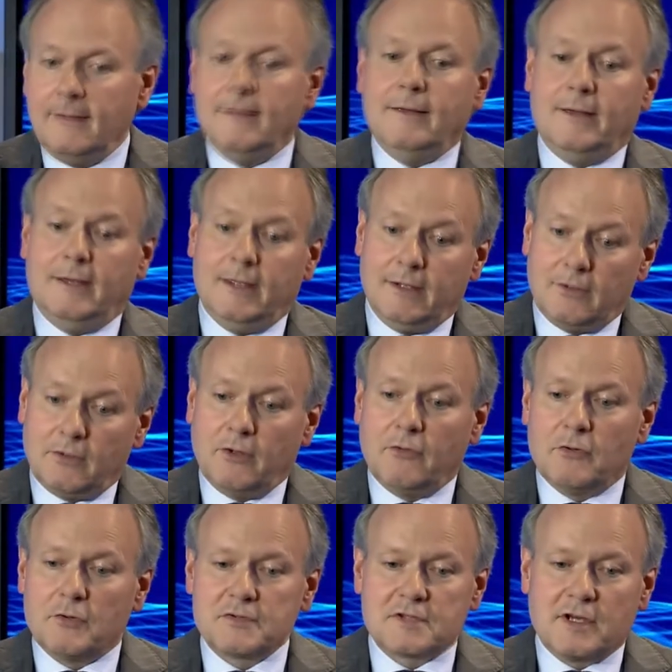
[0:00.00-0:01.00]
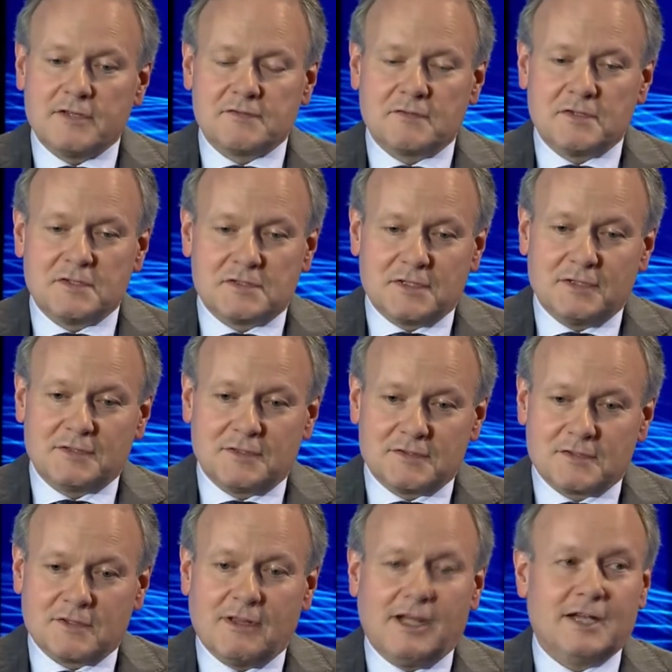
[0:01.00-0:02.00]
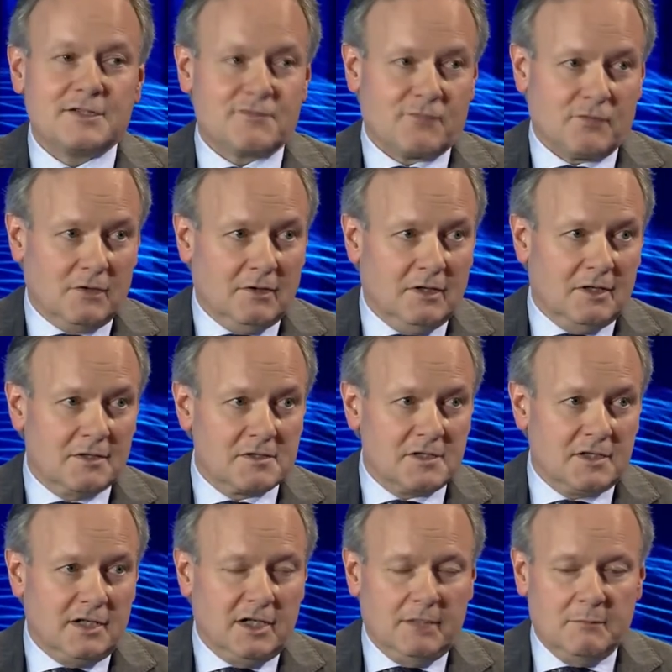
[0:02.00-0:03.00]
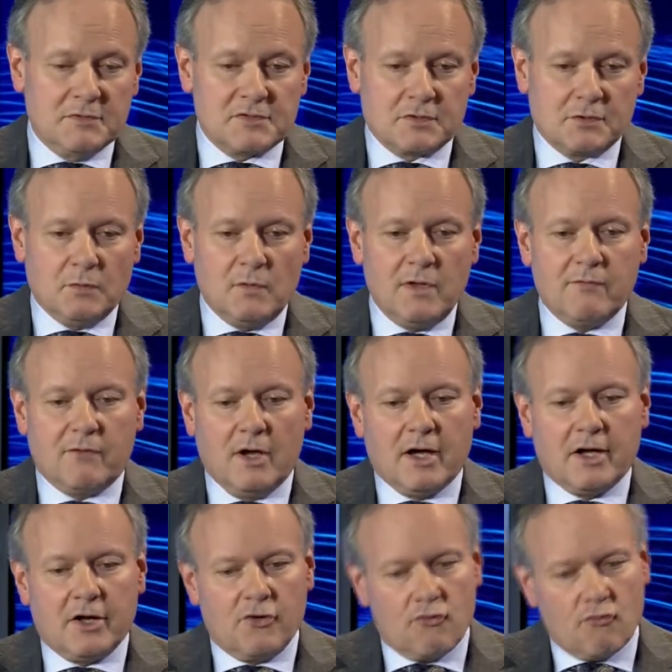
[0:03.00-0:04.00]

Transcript: And those kinds of decisions last for a long time. And so we've got a